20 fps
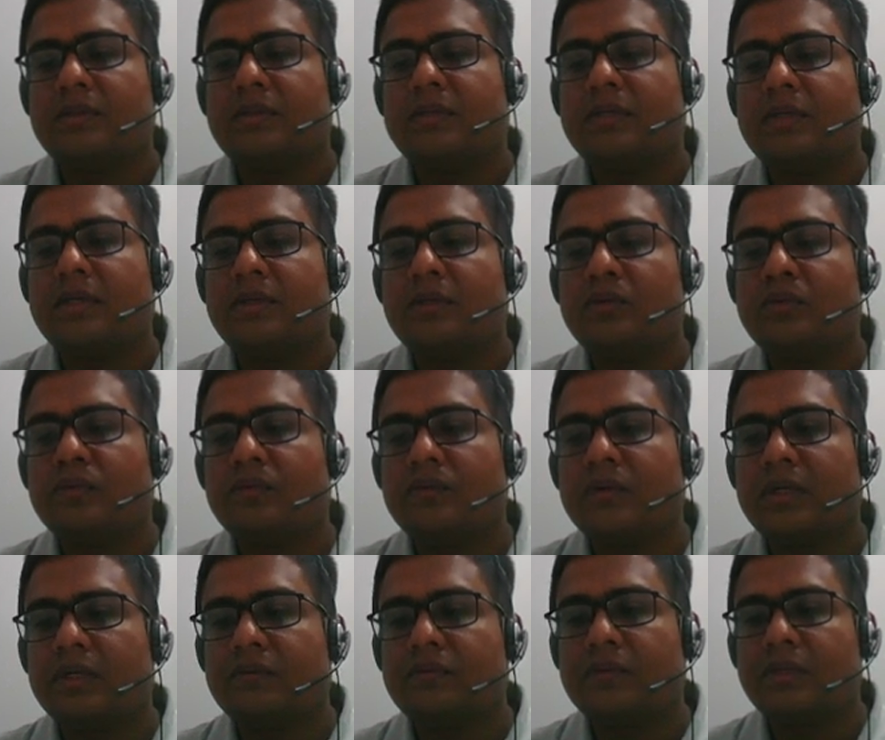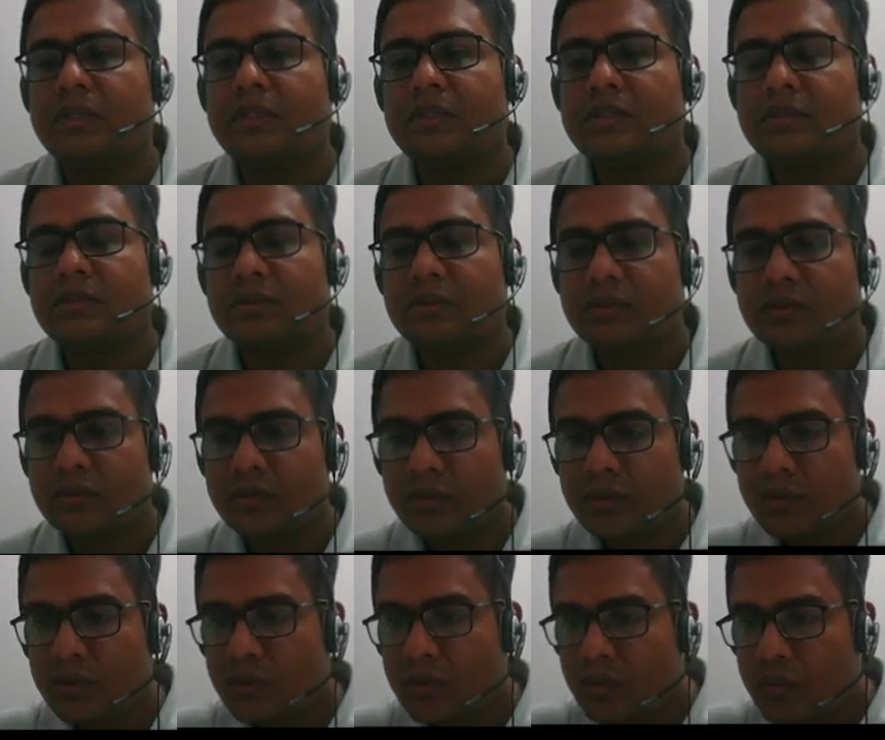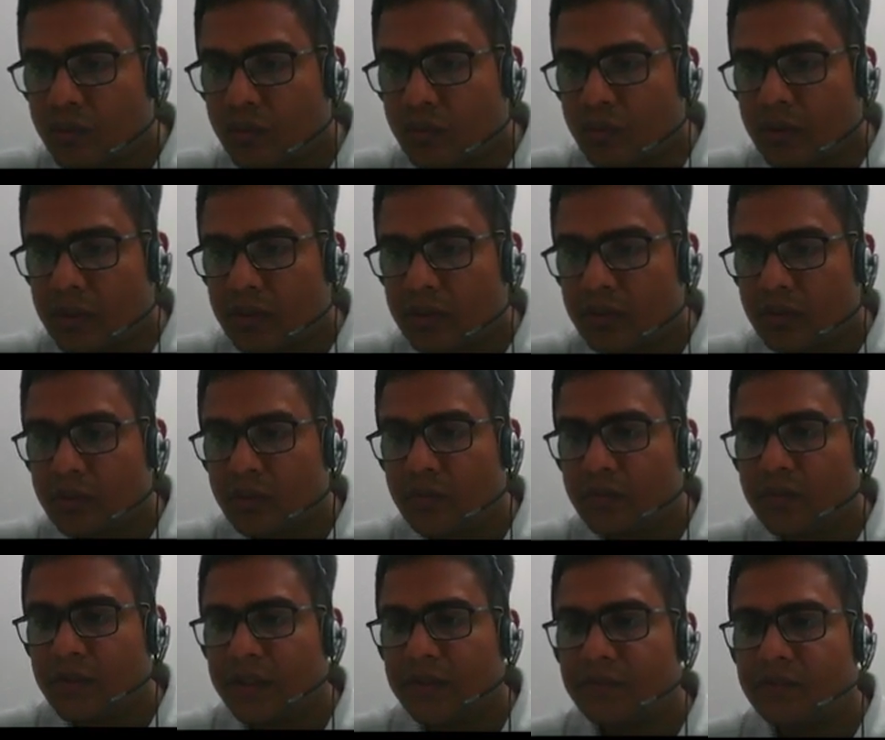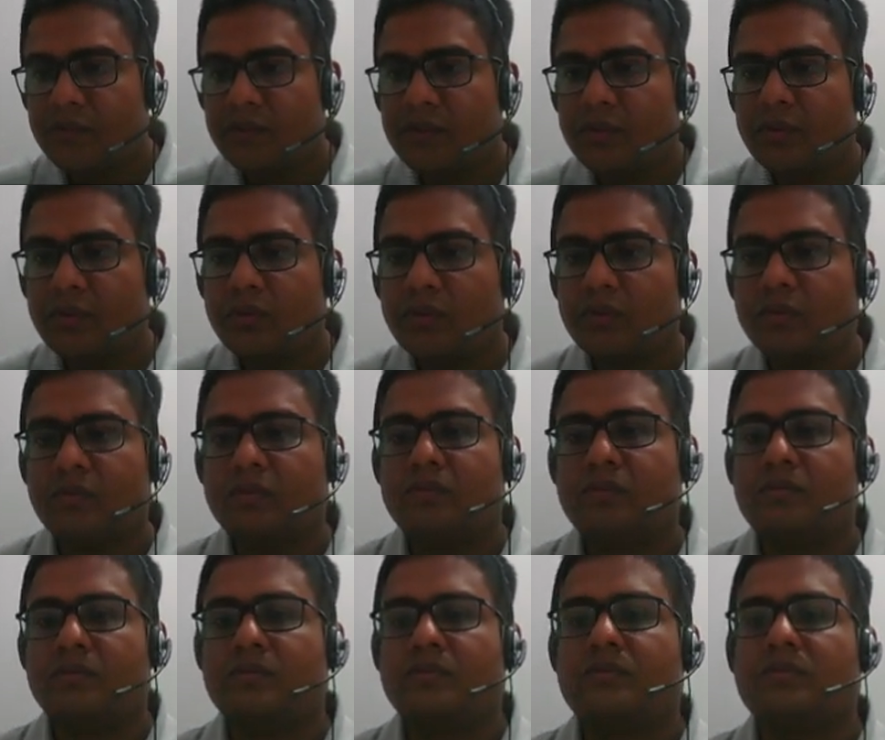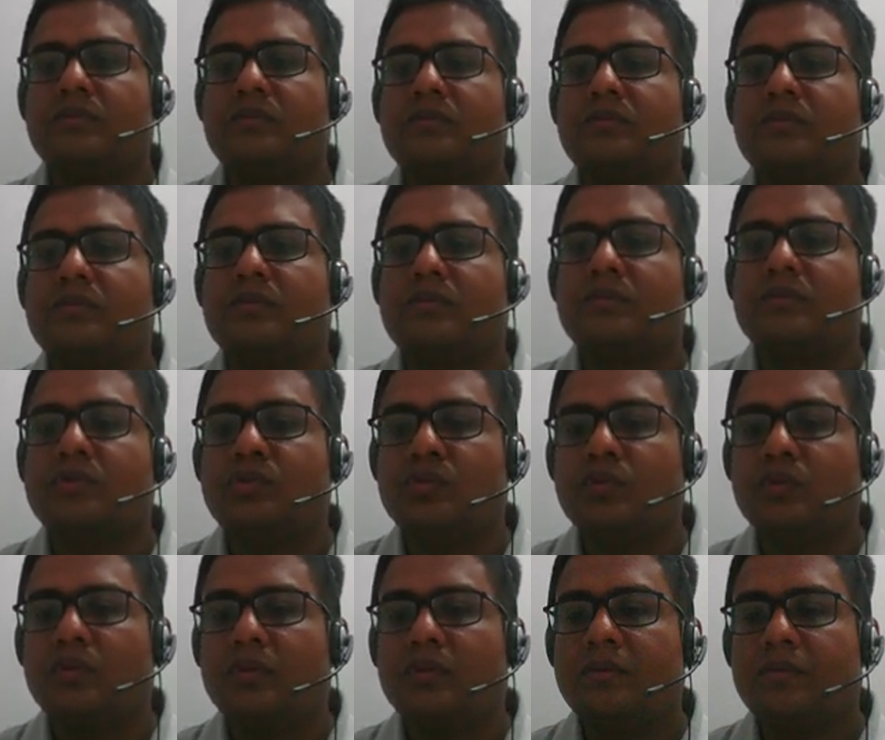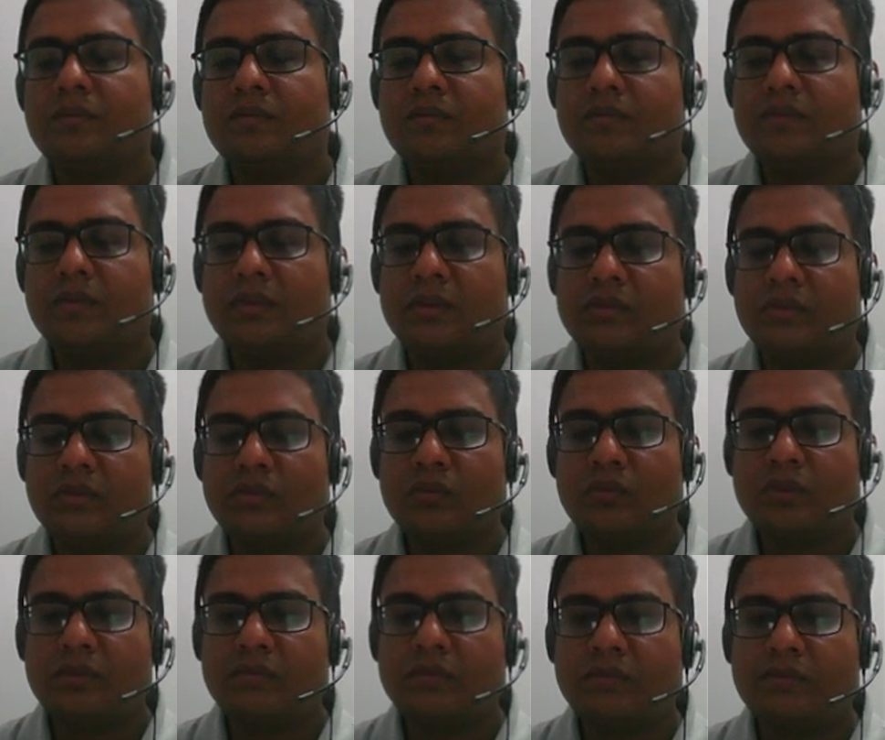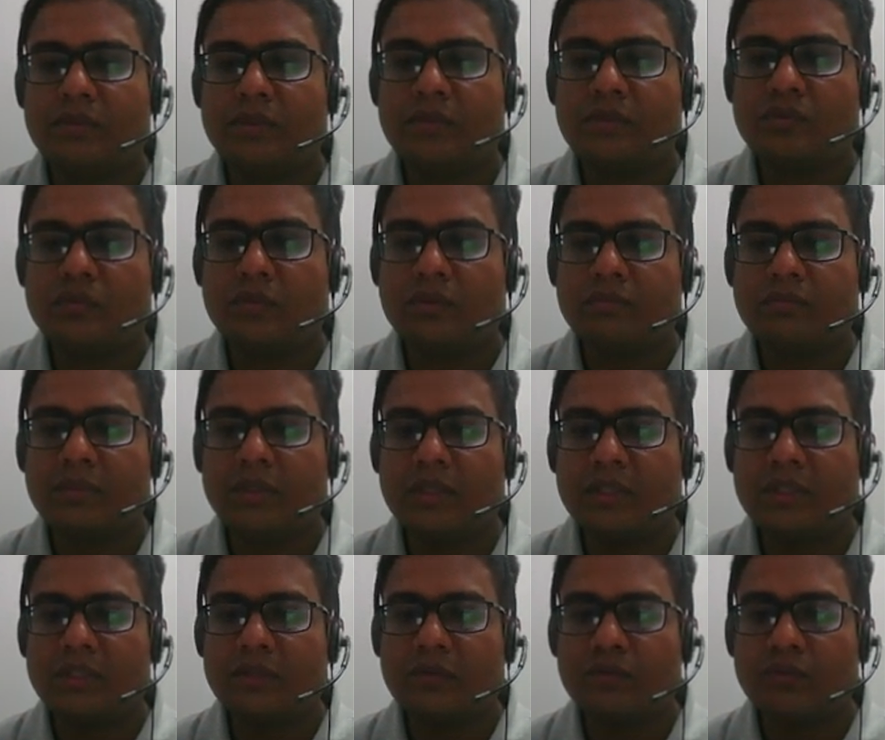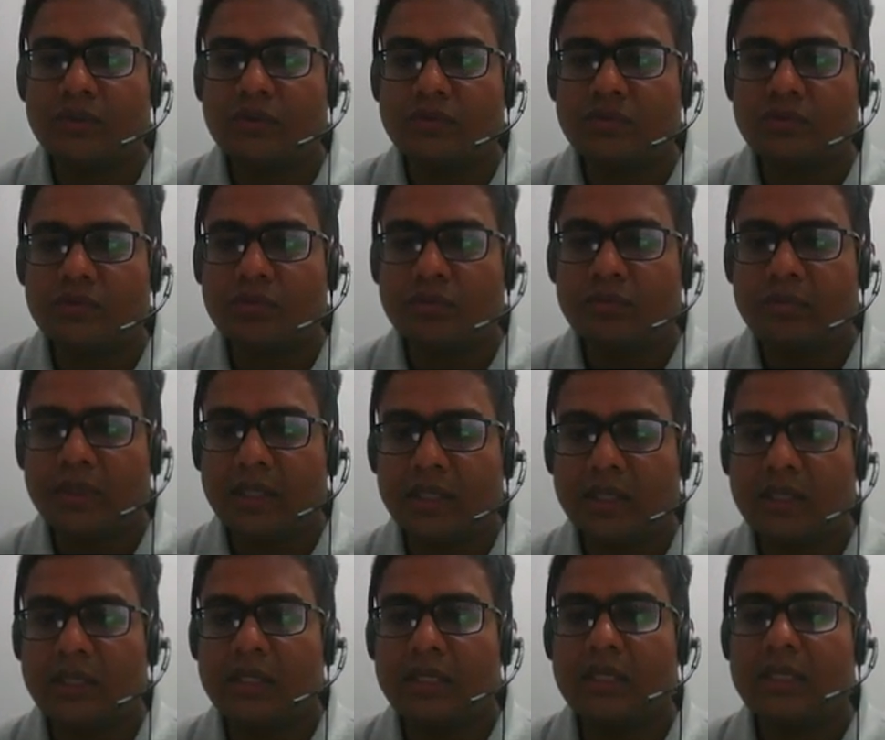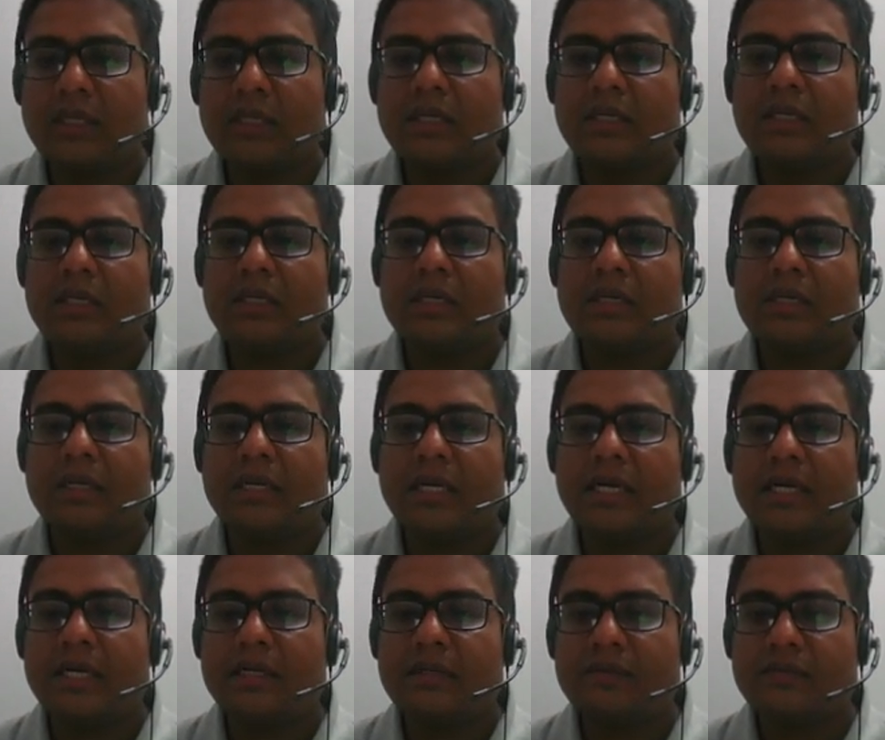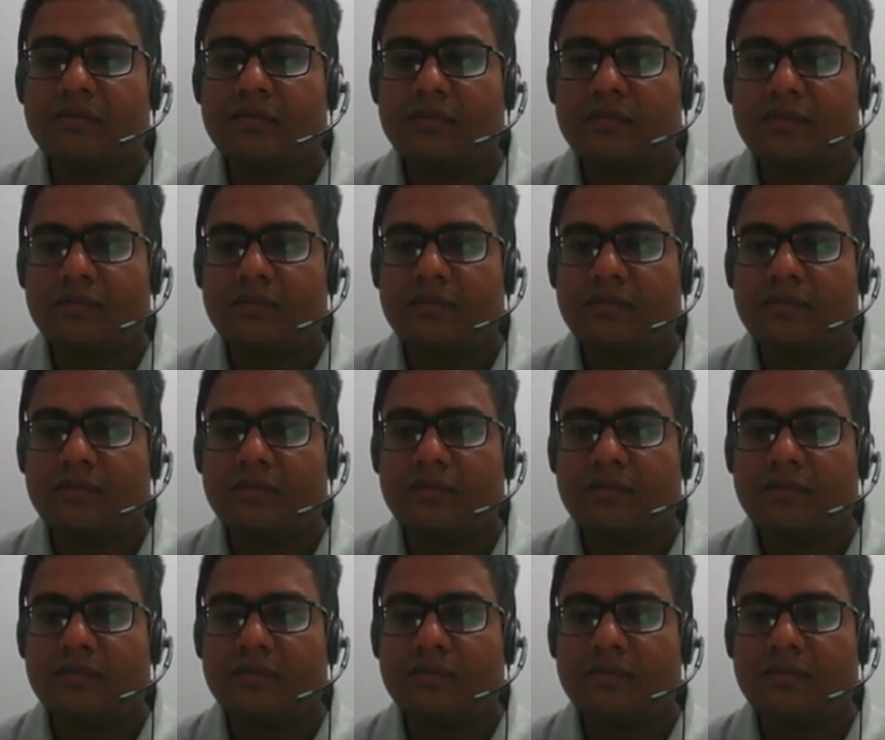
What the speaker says: into 5, that is 1250 joule, 1250 joule, but which should be negative